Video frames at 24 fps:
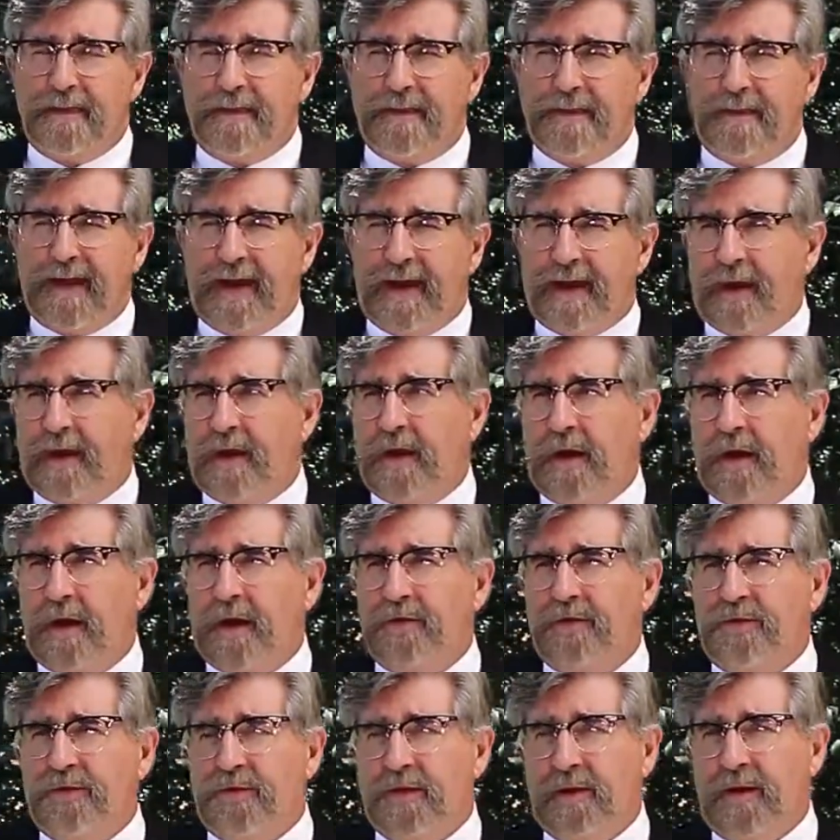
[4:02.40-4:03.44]
that
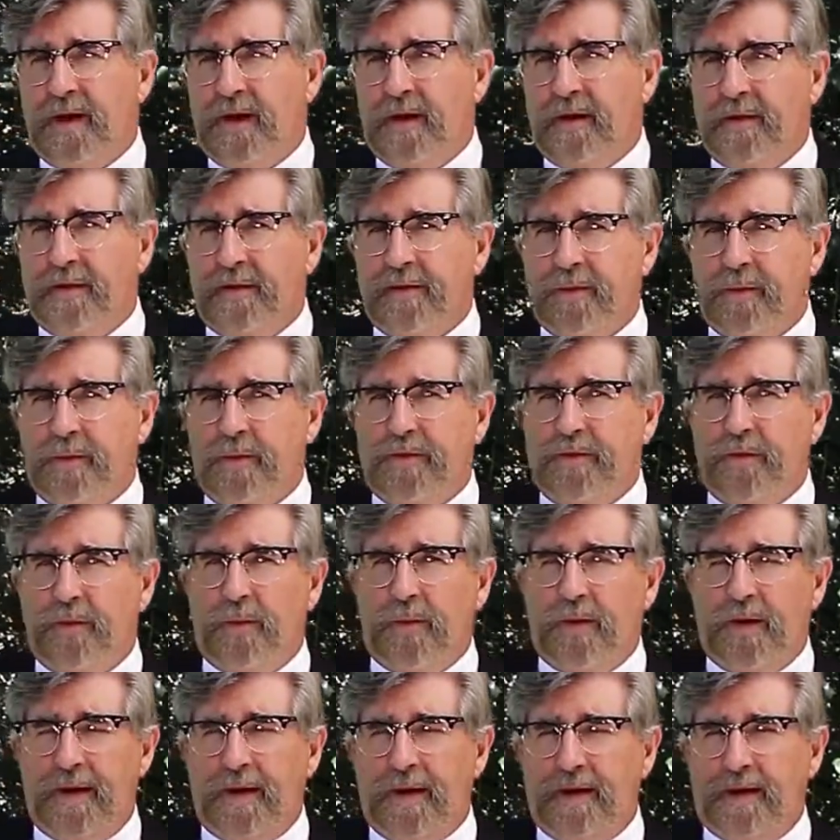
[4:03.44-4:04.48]
contrast with the
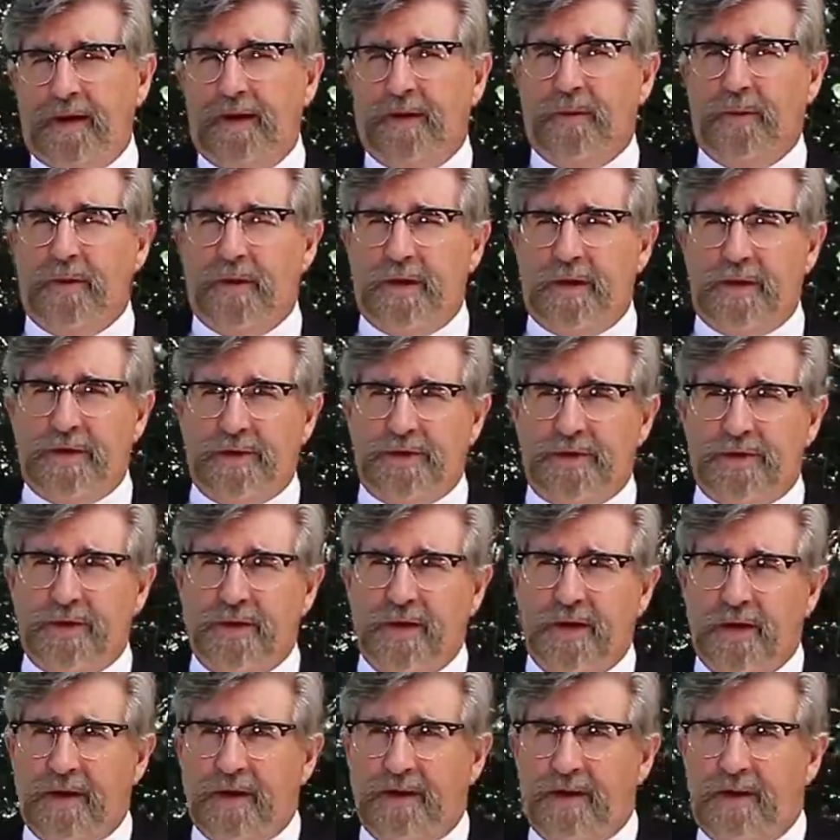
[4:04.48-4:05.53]
way in which
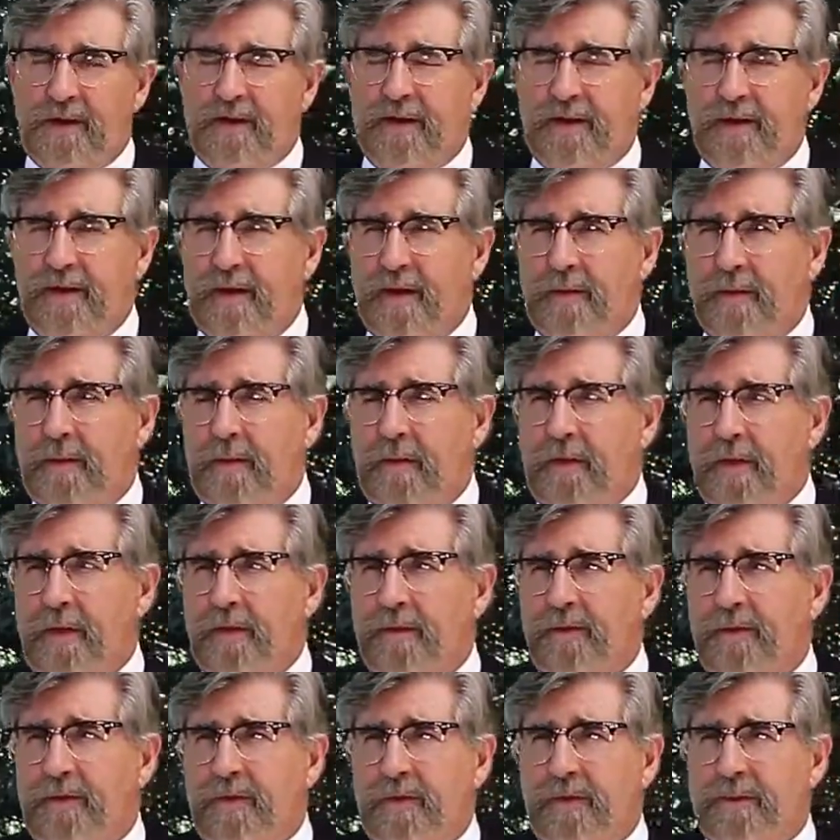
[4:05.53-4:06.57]
DC and
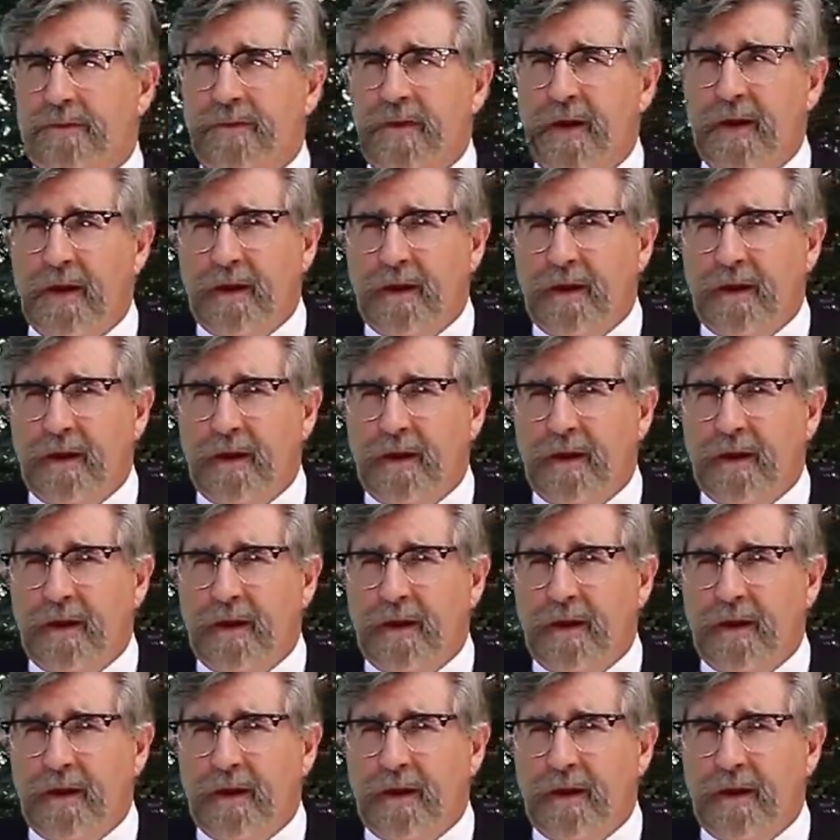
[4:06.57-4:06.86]
Marvel